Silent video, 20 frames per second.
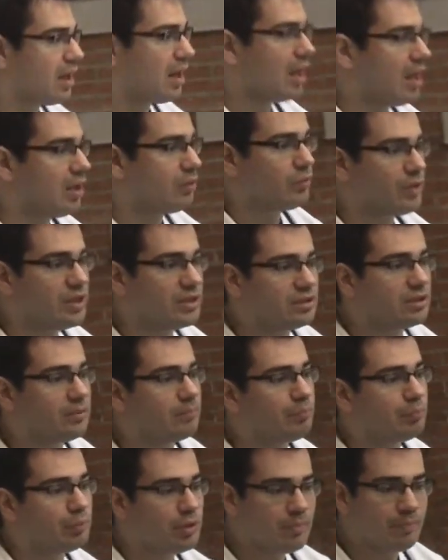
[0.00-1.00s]
always
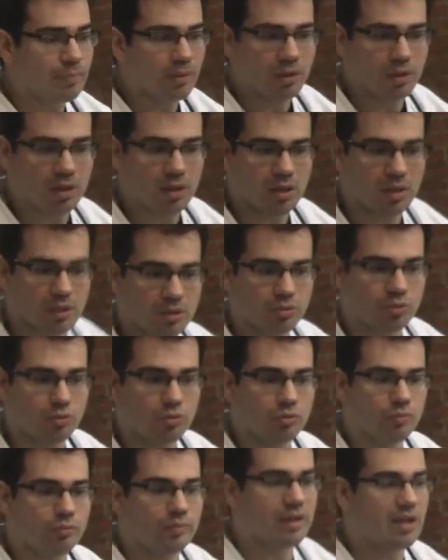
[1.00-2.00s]
prepared. You
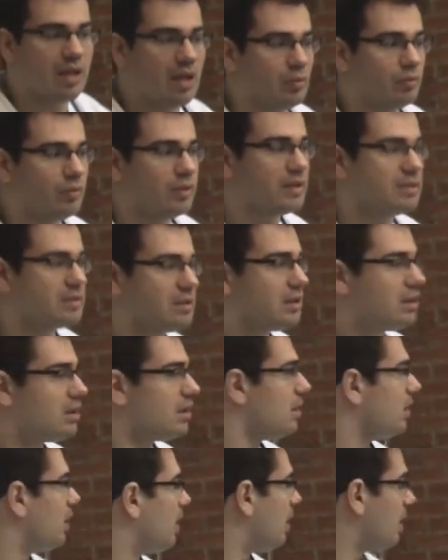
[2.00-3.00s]
could be always
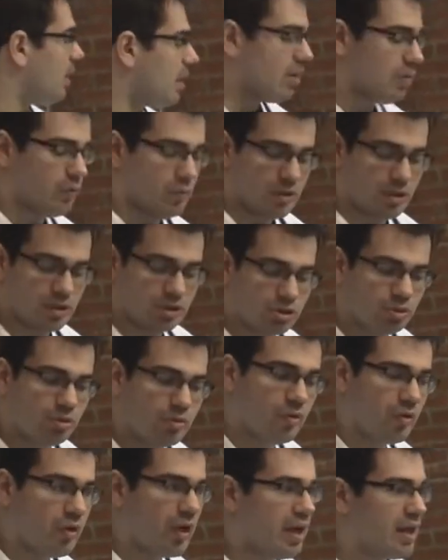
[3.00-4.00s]
with the
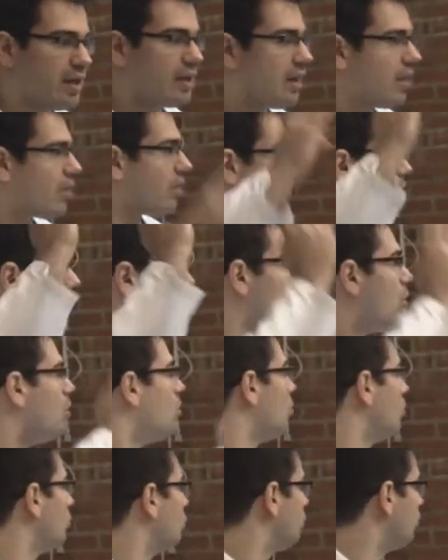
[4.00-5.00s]
shuriken and
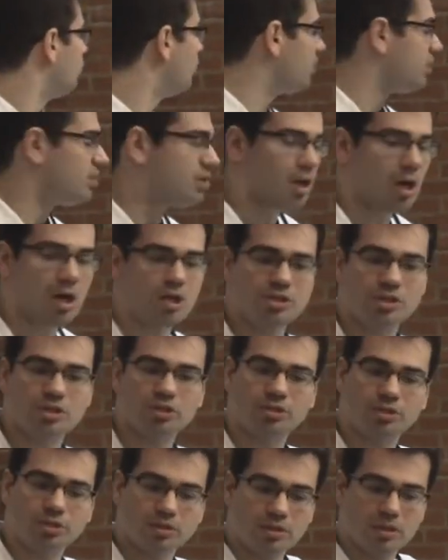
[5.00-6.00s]
throw to the
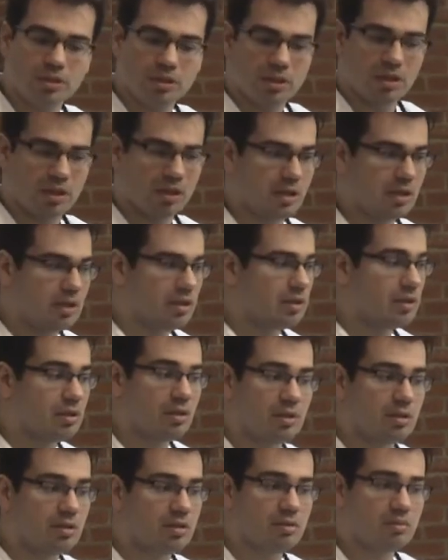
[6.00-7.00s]
target
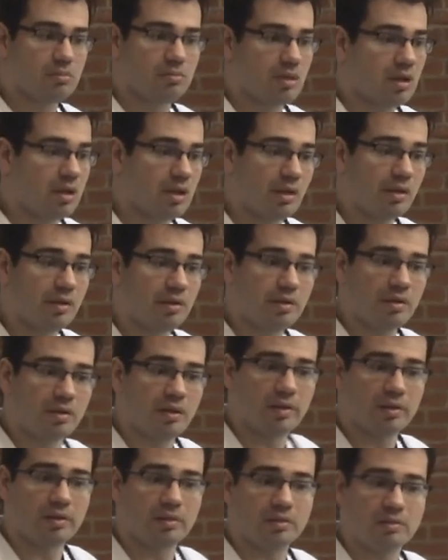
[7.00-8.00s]
in
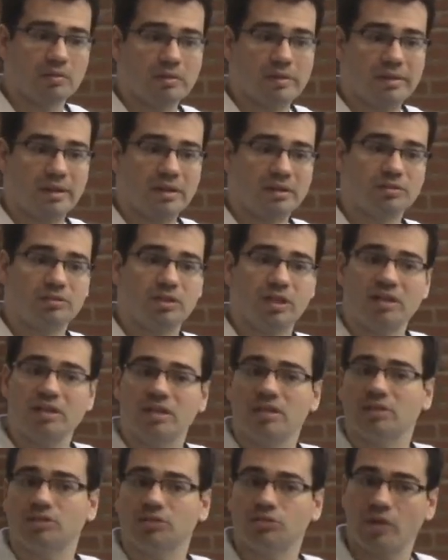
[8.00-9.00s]
a
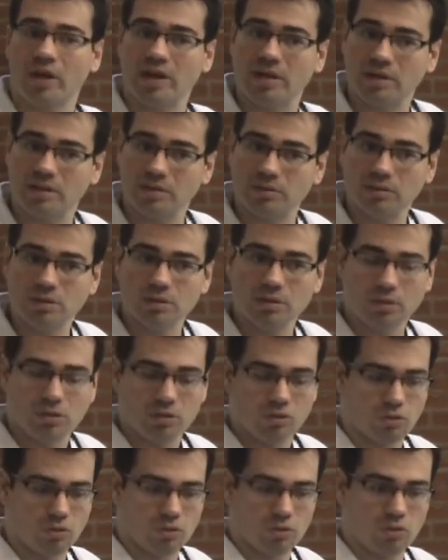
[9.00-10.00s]
technical training
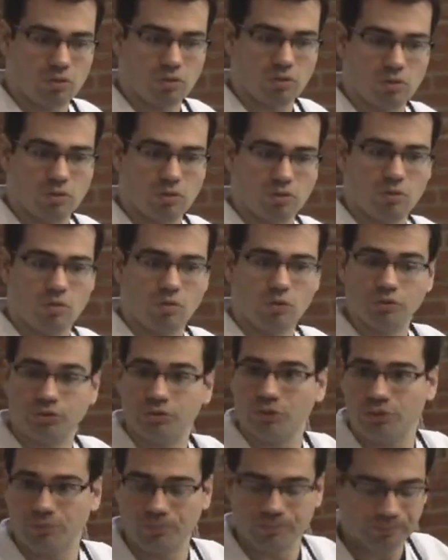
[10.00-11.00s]
or
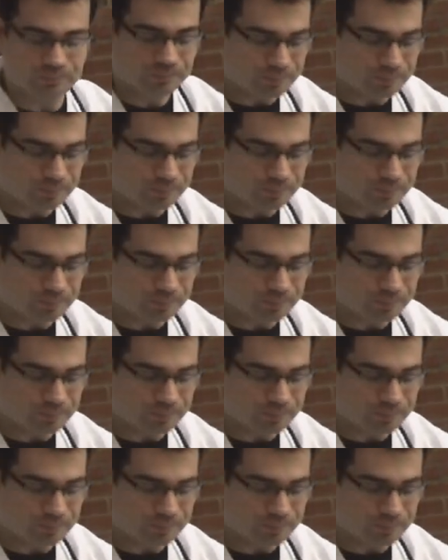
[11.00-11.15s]
so.